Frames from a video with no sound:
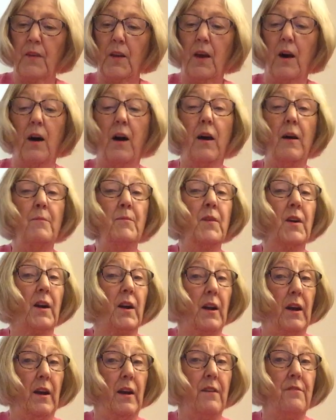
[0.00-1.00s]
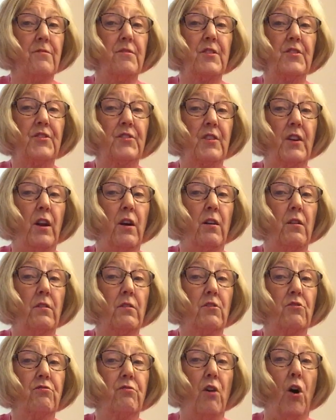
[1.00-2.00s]
"I'm the cleverest
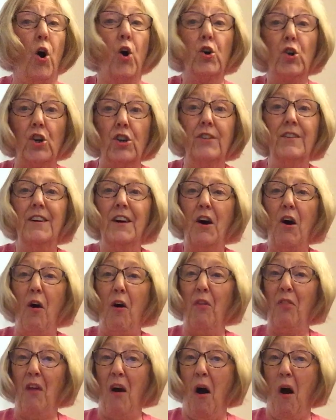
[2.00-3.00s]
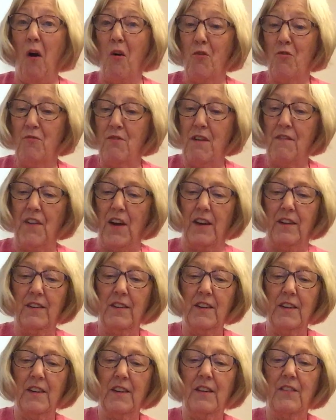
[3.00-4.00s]
croc on the whole river,"
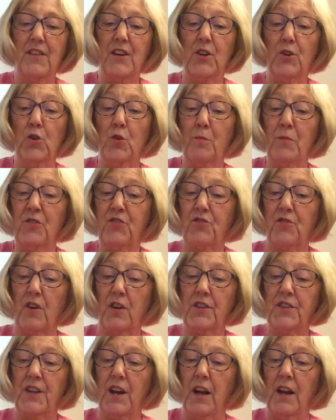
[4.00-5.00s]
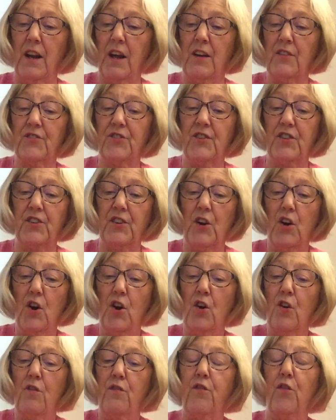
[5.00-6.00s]
the enormous crocodile answered.
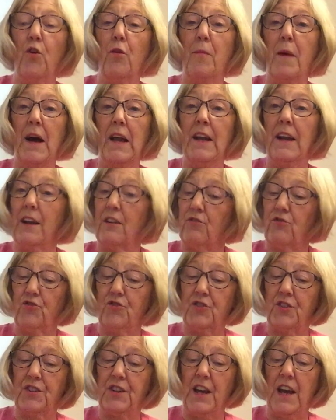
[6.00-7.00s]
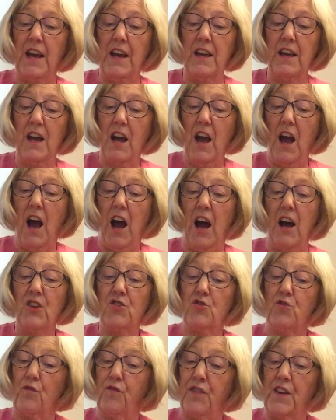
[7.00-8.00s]
"For my lunch today, I
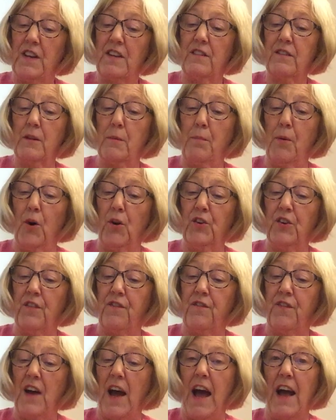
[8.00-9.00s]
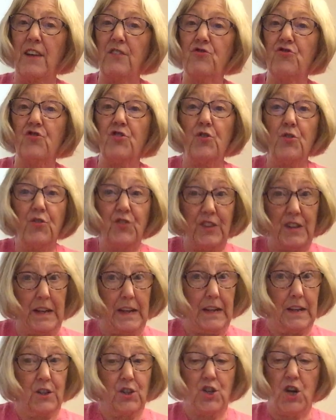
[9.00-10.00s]
shall feast upon a fat, juicy
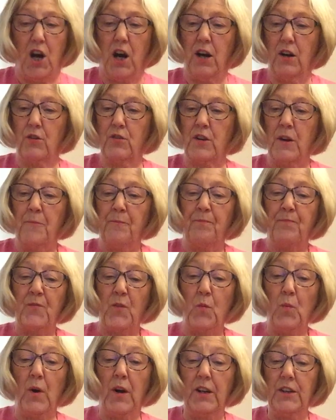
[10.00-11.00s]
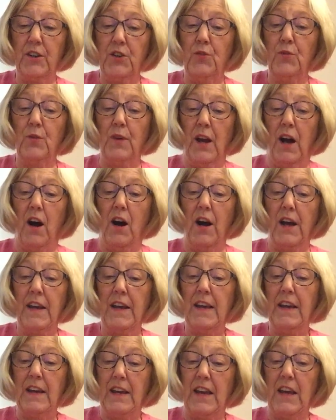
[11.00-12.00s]
little child while you lie
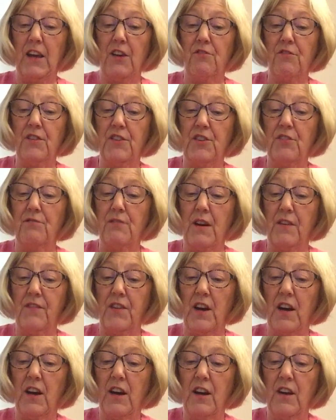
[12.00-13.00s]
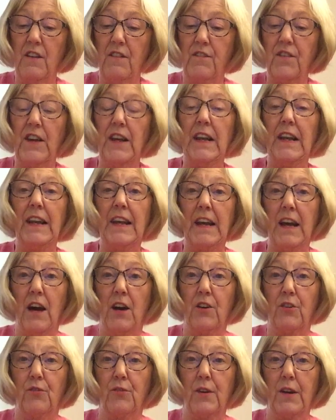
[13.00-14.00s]
here in the river feeling
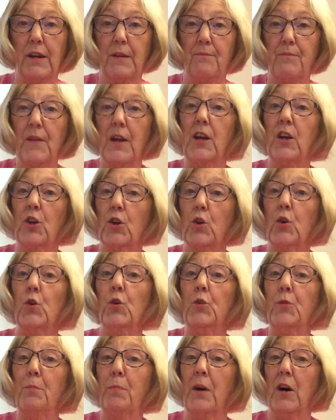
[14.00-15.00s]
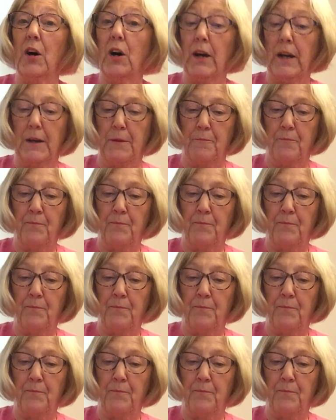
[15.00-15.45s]
hungry. Goodbye."